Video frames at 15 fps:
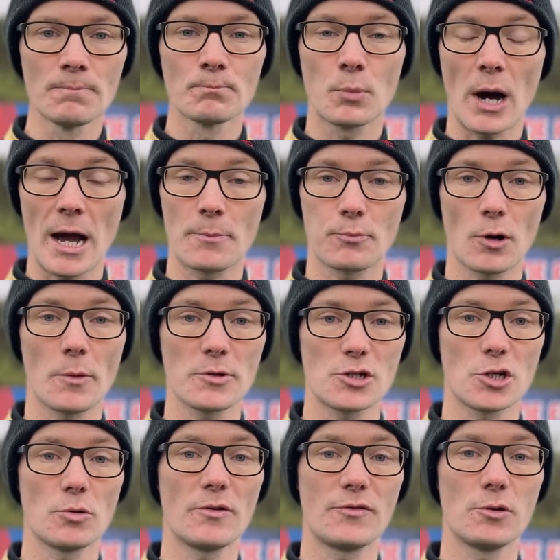but I promise
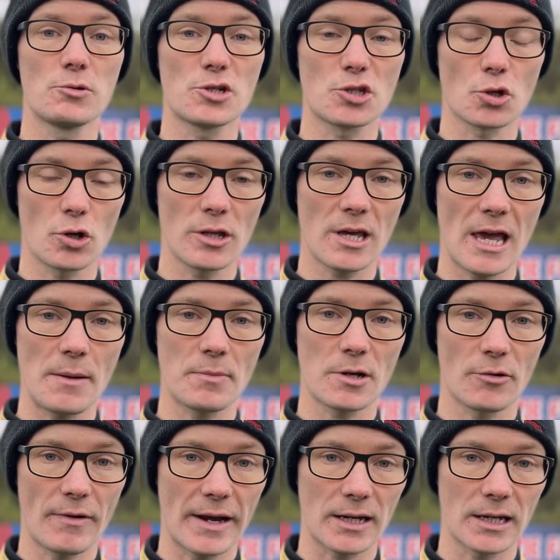you, if you study the game
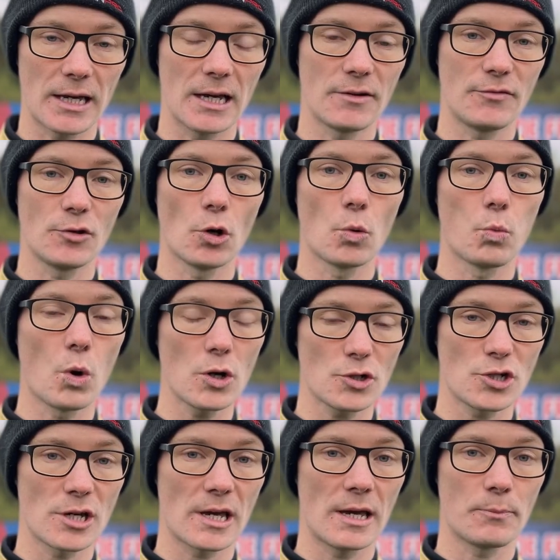correctly and if you're
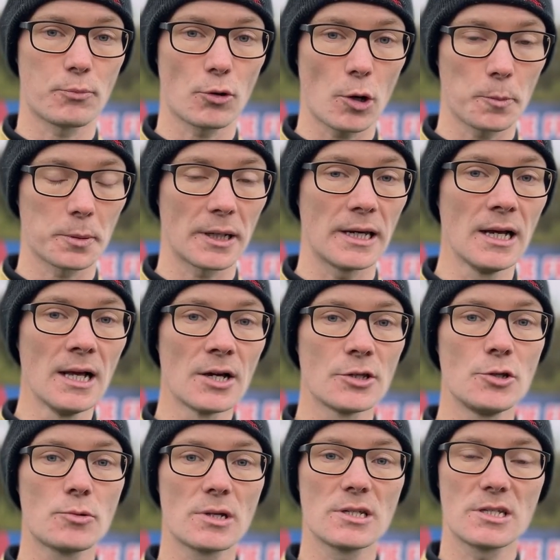watching it properly,
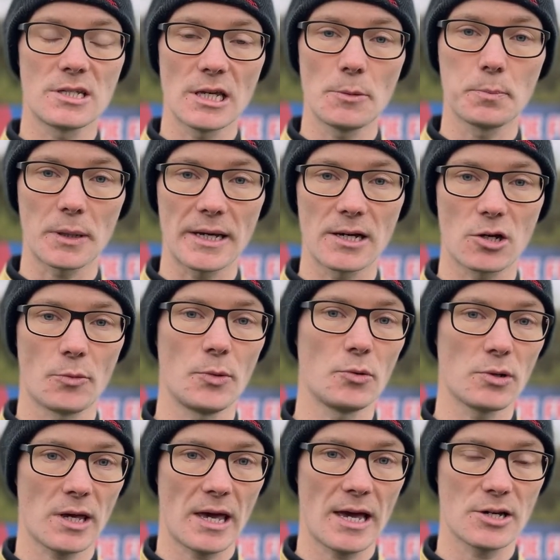you can see player
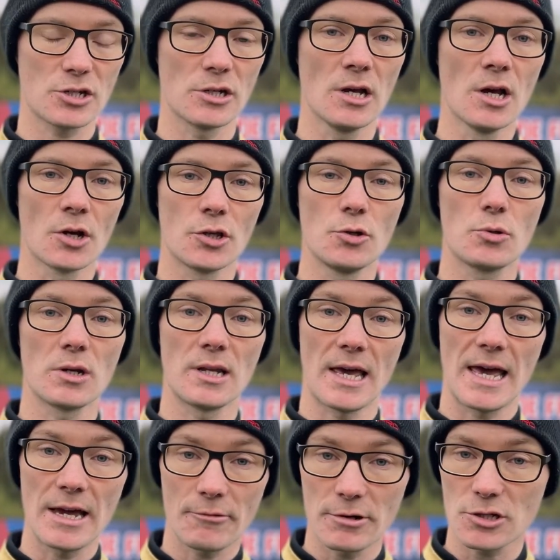communication. You can
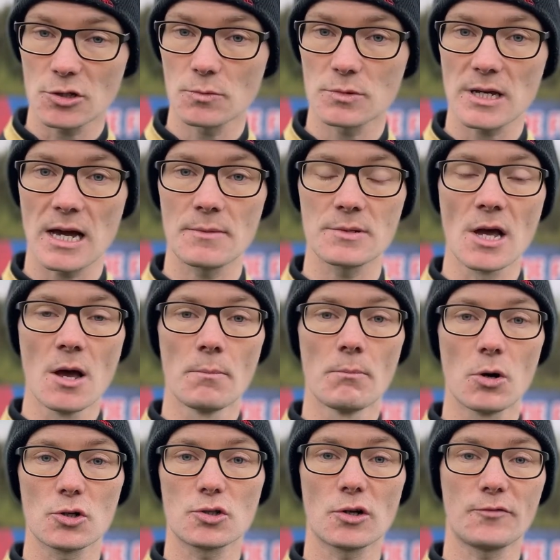hear it sometimes.
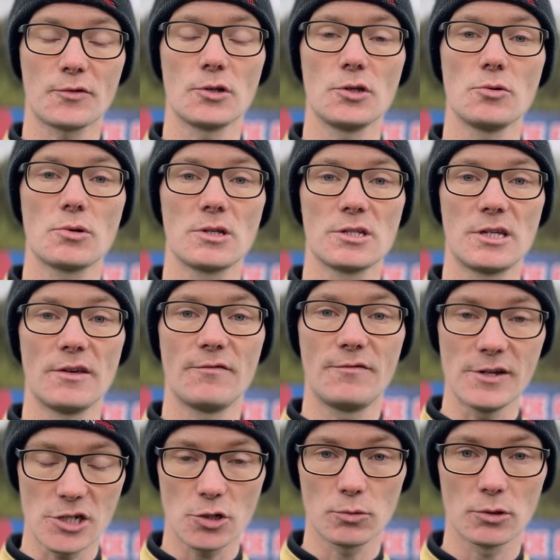Most often you can see
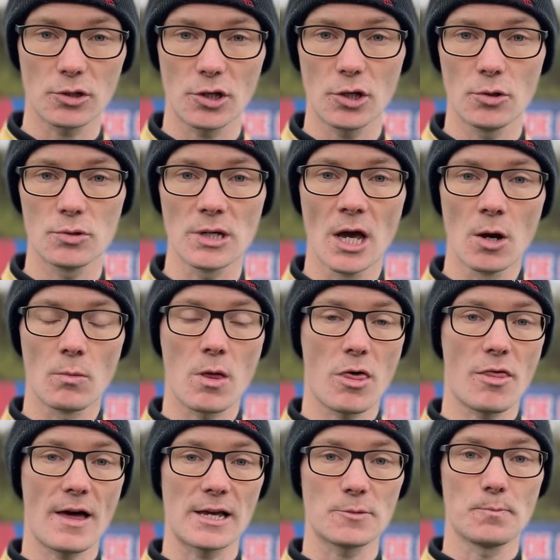visual cues, whether
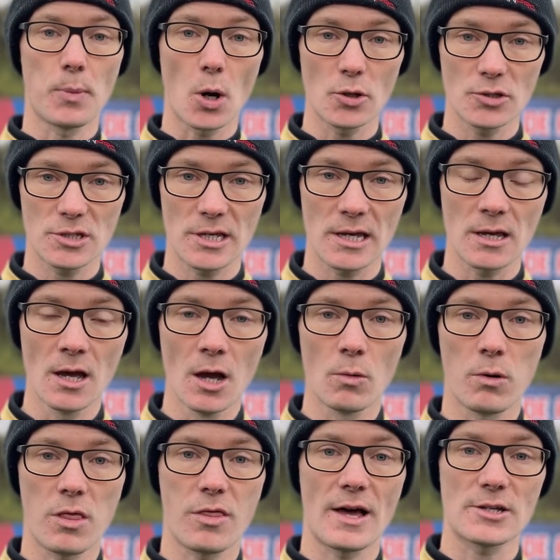that's pointing,
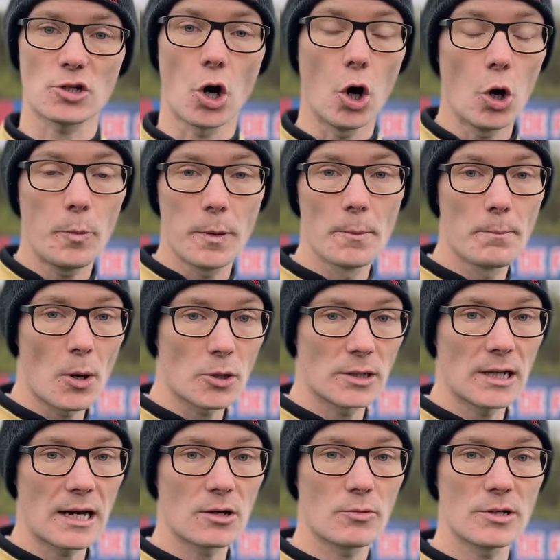whether that's open body
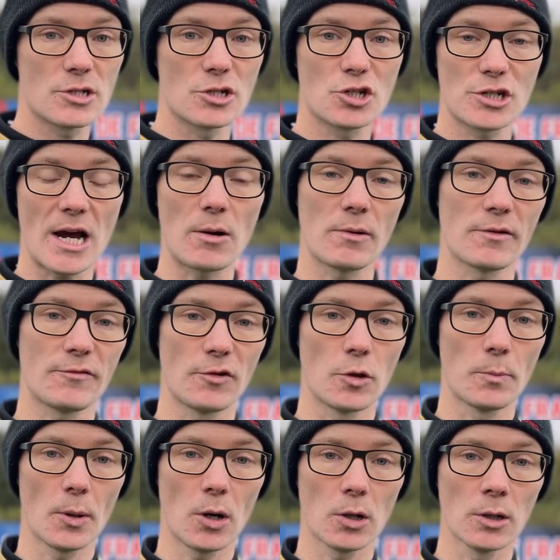language and shouting for the
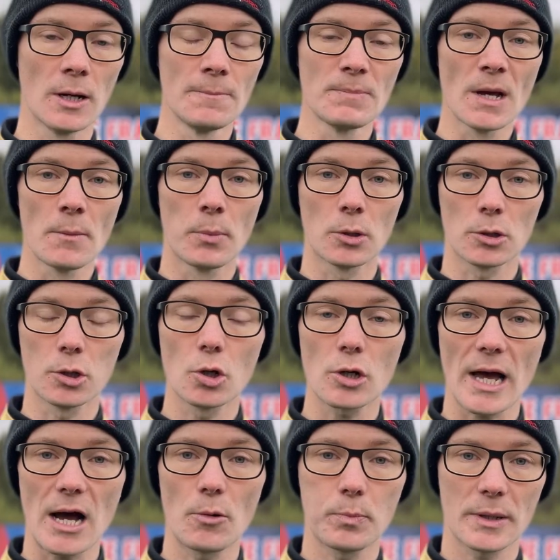ball. But look
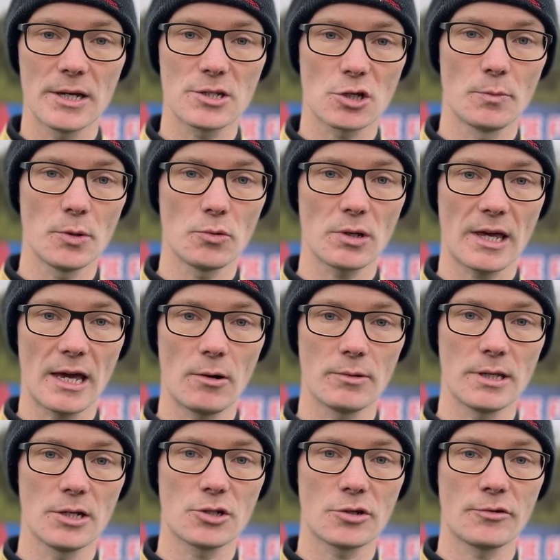how players communicate with
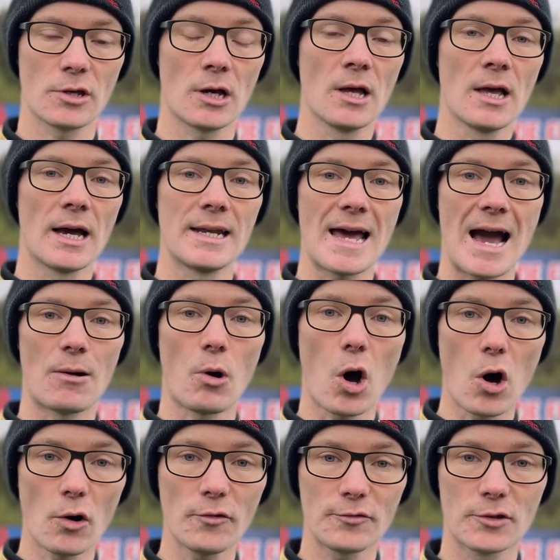each other and how
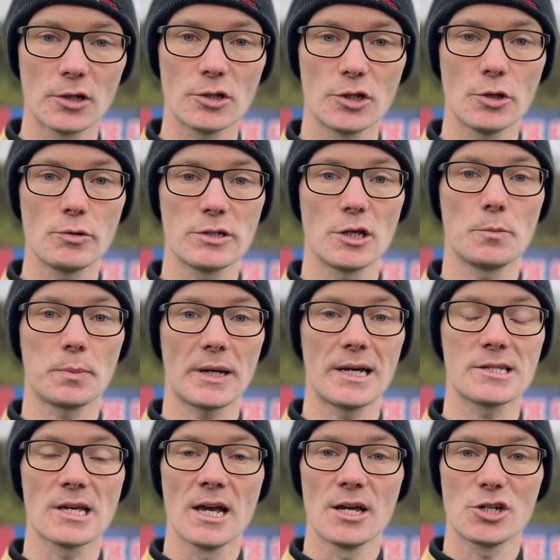often you see
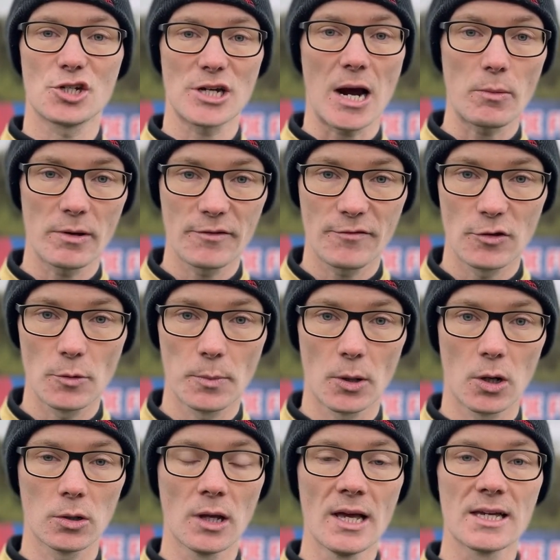players shouting for the
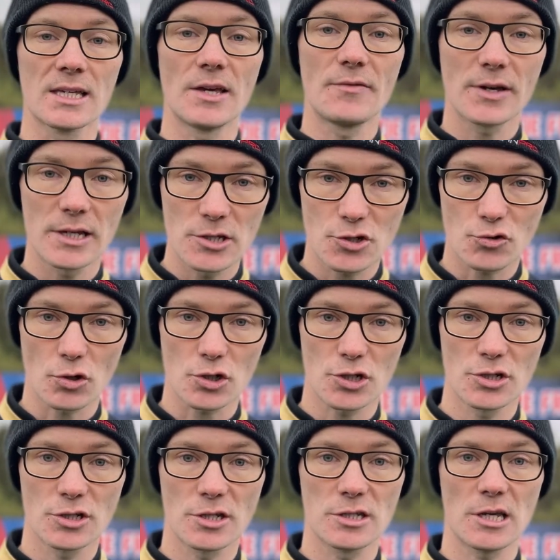ball, giving
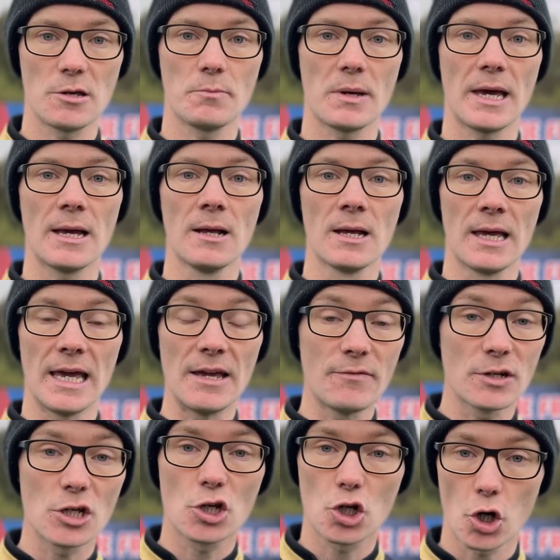instructions suggestions to teammate,
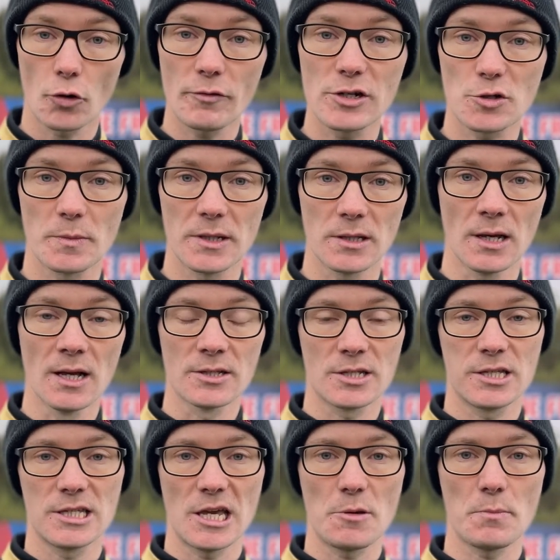even encouragement
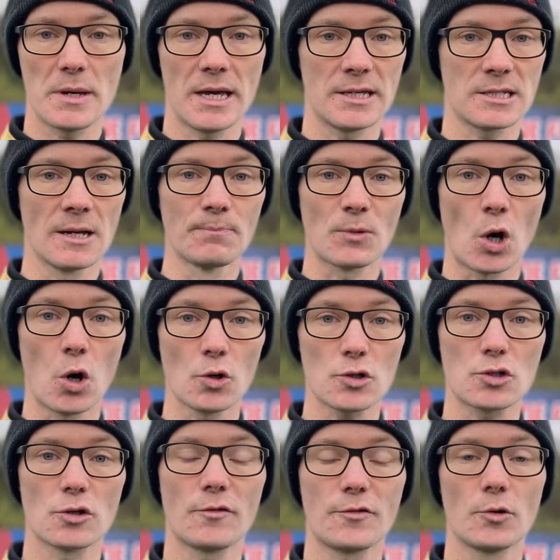to teammates. All
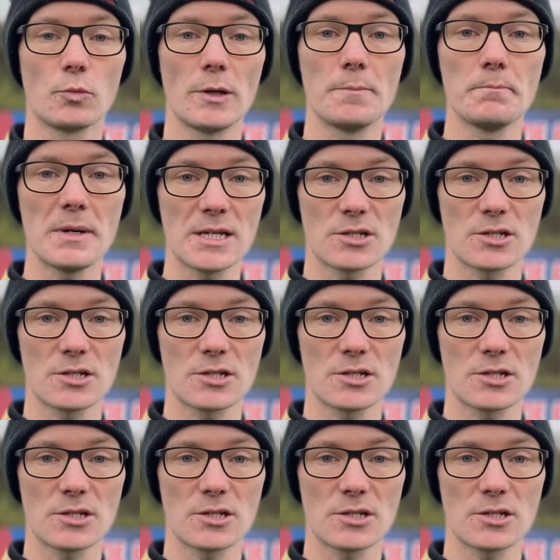stuff that we miss